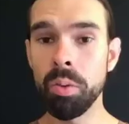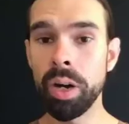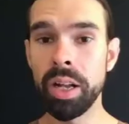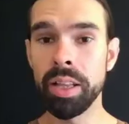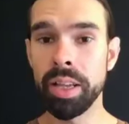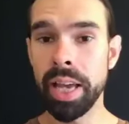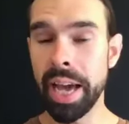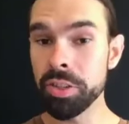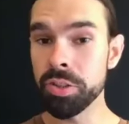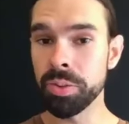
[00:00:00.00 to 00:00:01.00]
well,
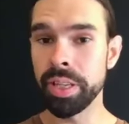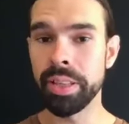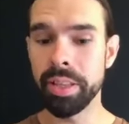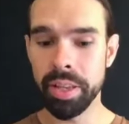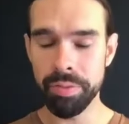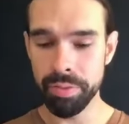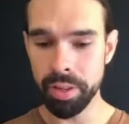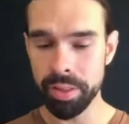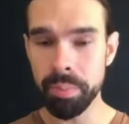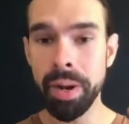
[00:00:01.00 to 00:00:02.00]
actually, if
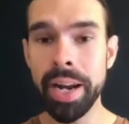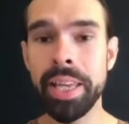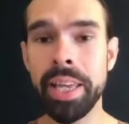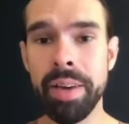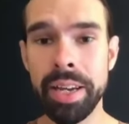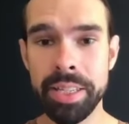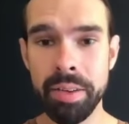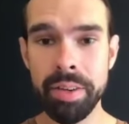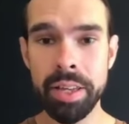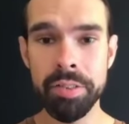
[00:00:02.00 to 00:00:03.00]
the body key of
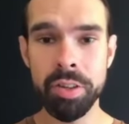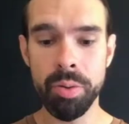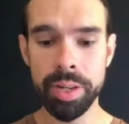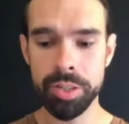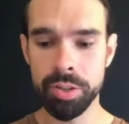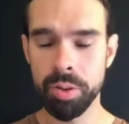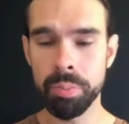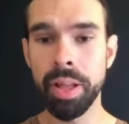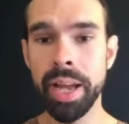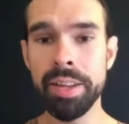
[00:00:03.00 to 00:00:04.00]
activity is going to
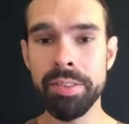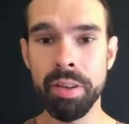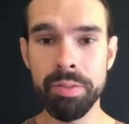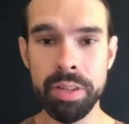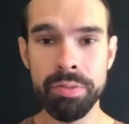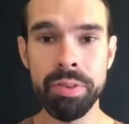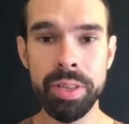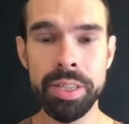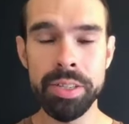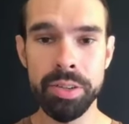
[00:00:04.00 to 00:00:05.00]
apply itself
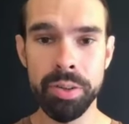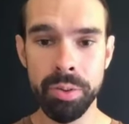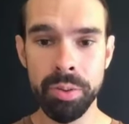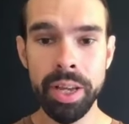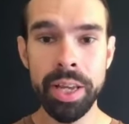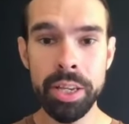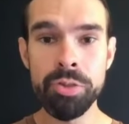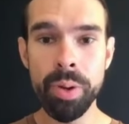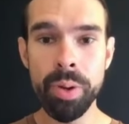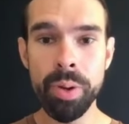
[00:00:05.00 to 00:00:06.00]
differently to
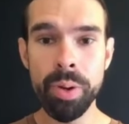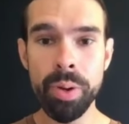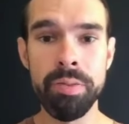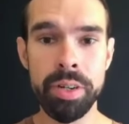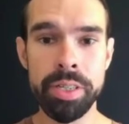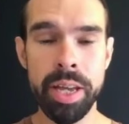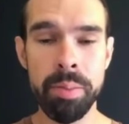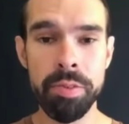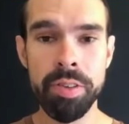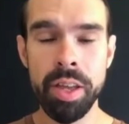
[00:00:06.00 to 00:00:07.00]
each one of those different
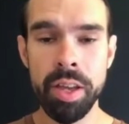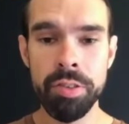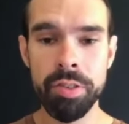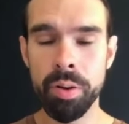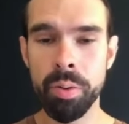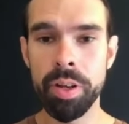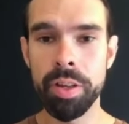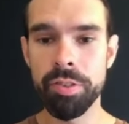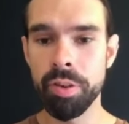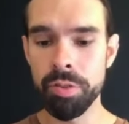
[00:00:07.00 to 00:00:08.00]
types. So
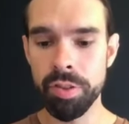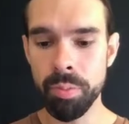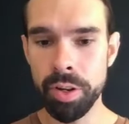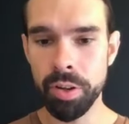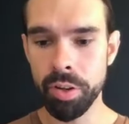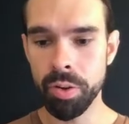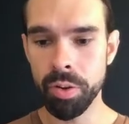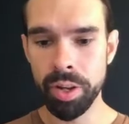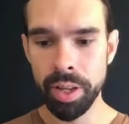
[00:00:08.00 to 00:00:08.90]
someone who